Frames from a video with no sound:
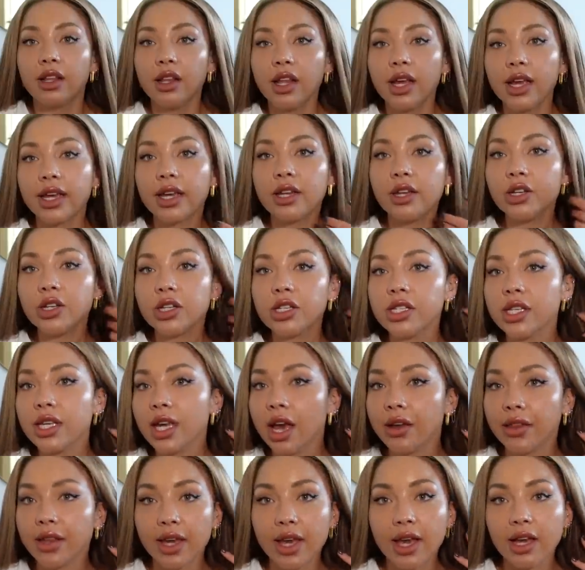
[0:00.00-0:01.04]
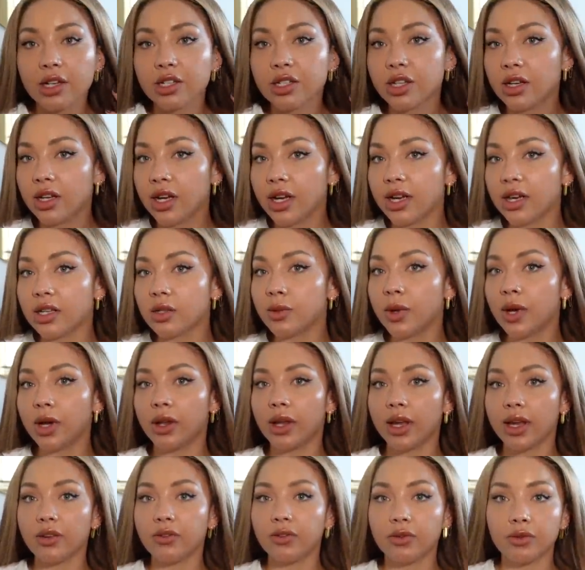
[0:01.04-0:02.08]
Like, can you just see how they catch the light as well,
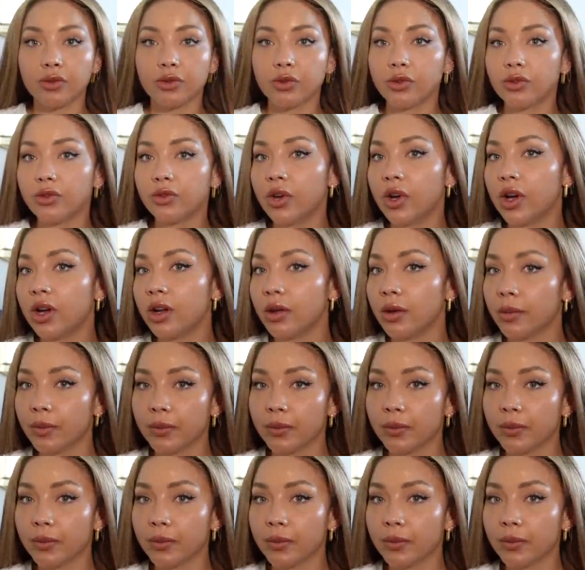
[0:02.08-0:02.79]
like even from far?